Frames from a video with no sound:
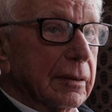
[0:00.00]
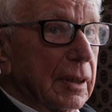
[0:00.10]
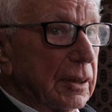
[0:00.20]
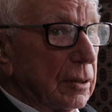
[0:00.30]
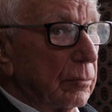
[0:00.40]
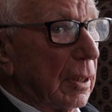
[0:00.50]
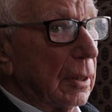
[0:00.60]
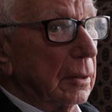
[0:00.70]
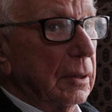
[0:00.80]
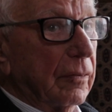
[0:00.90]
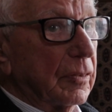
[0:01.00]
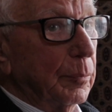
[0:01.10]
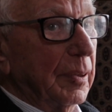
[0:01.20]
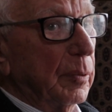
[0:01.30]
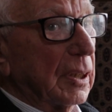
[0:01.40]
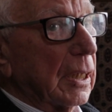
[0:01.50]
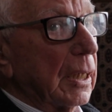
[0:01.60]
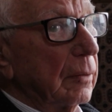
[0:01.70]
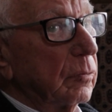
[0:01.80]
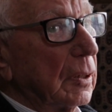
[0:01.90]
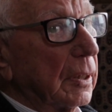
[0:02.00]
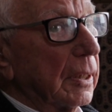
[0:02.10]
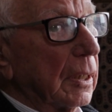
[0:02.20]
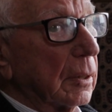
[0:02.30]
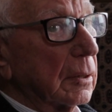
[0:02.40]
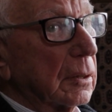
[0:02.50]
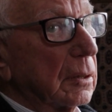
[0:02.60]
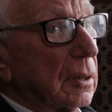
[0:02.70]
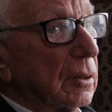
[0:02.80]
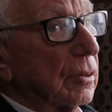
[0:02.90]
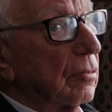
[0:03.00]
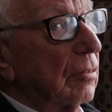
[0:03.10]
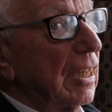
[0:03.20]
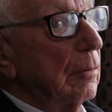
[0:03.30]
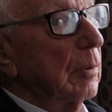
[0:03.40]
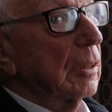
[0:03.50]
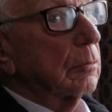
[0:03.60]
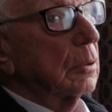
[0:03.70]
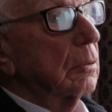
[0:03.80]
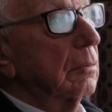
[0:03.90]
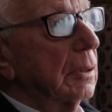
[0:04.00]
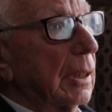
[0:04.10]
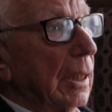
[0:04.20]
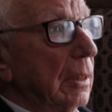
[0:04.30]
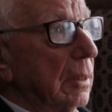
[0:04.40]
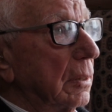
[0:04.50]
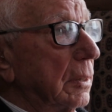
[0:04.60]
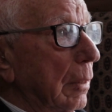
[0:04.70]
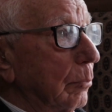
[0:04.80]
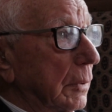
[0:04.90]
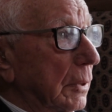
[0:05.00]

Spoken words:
this is where you have to be a bit careful, I think. Because the railway wouldn't clean the damn